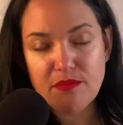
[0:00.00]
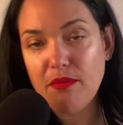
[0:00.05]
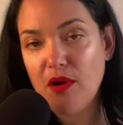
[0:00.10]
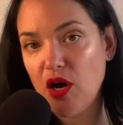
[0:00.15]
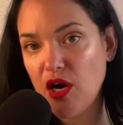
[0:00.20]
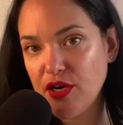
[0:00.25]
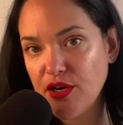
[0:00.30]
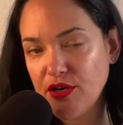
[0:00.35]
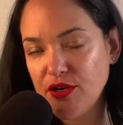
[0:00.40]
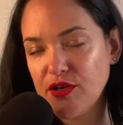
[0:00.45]

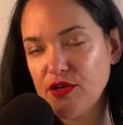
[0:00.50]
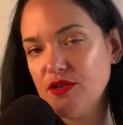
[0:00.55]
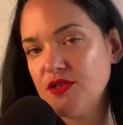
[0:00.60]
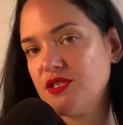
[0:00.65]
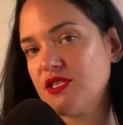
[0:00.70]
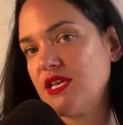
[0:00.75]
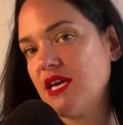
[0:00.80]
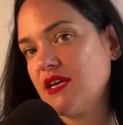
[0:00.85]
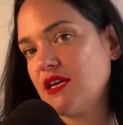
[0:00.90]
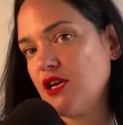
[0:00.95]
monitors
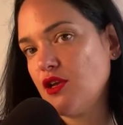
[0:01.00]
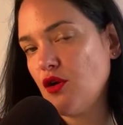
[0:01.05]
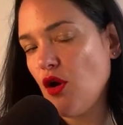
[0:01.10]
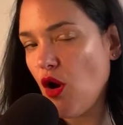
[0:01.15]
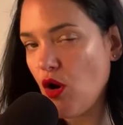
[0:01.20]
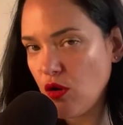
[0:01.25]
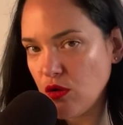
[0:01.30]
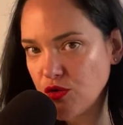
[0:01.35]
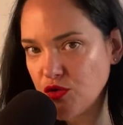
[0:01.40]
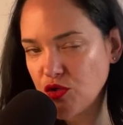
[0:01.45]
that can
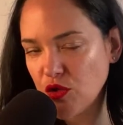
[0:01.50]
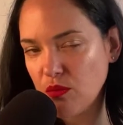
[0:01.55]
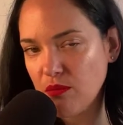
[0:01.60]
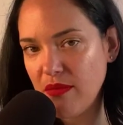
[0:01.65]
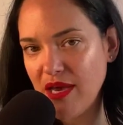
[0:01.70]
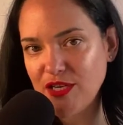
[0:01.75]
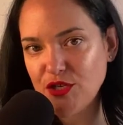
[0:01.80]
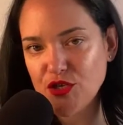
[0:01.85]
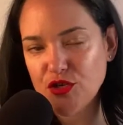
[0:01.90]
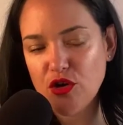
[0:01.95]
also
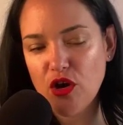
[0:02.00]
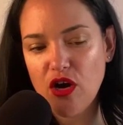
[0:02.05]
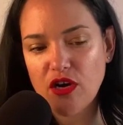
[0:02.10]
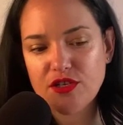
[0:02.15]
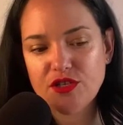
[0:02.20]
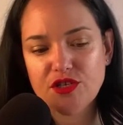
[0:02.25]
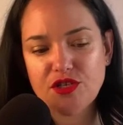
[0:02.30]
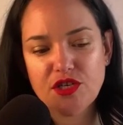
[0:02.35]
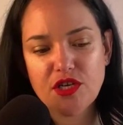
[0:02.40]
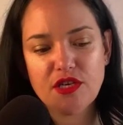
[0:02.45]
measure
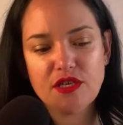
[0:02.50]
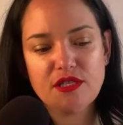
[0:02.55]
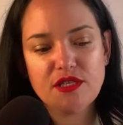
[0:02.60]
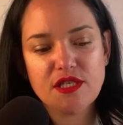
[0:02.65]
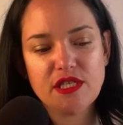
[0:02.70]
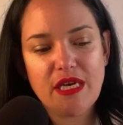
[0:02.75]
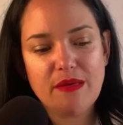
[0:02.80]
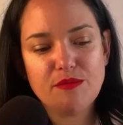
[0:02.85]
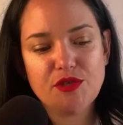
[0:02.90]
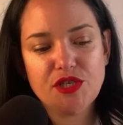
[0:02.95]
oxygen
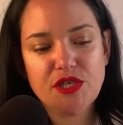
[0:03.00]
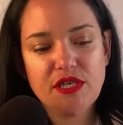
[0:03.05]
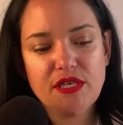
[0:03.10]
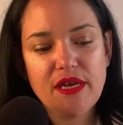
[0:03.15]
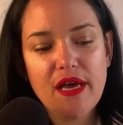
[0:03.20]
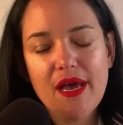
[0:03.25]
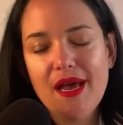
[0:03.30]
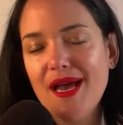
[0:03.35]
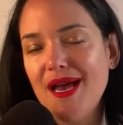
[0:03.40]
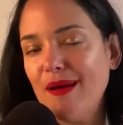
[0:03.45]
consumption.
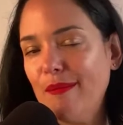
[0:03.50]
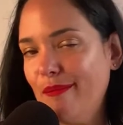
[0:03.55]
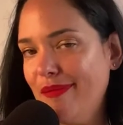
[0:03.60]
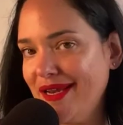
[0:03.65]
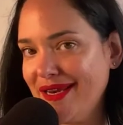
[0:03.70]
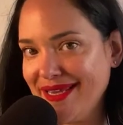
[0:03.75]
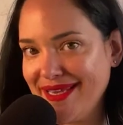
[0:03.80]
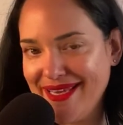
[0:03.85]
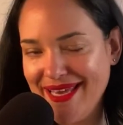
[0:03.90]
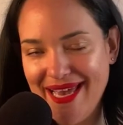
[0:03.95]
But
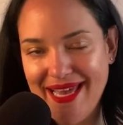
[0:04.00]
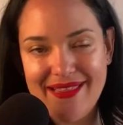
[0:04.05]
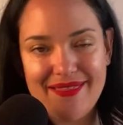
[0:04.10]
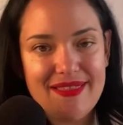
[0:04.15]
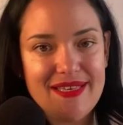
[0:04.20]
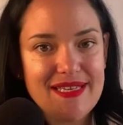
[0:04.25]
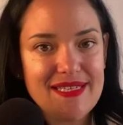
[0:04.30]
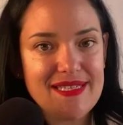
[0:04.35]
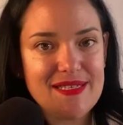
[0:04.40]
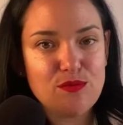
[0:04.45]
again,
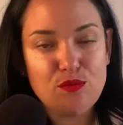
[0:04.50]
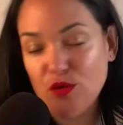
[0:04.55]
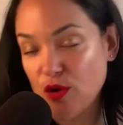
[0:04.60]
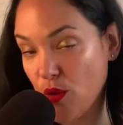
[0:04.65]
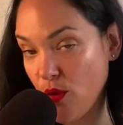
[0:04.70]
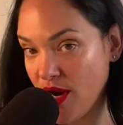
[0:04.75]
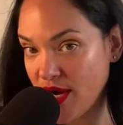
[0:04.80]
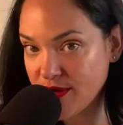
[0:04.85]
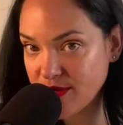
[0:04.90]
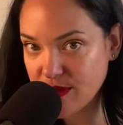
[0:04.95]
these
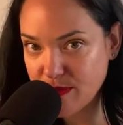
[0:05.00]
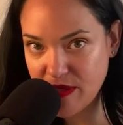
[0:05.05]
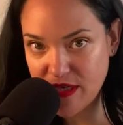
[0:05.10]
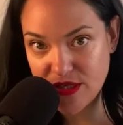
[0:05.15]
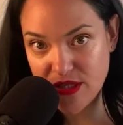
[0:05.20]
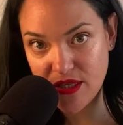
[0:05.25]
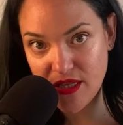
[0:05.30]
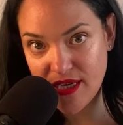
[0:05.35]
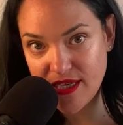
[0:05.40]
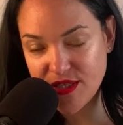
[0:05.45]
require
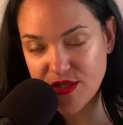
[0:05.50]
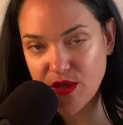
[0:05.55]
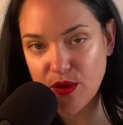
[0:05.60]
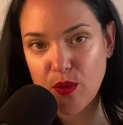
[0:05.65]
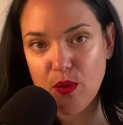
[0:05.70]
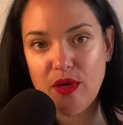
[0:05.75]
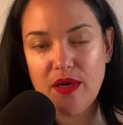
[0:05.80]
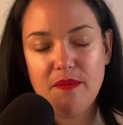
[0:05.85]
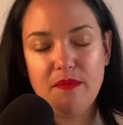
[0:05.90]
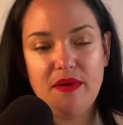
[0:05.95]
specialized
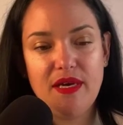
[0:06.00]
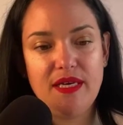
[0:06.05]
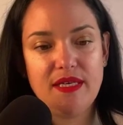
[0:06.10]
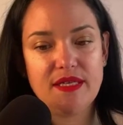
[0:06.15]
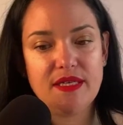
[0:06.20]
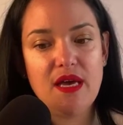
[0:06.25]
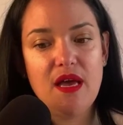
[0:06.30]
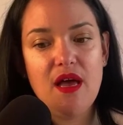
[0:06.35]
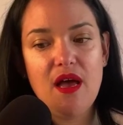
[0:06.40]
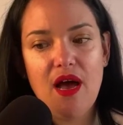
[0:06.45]
equipment.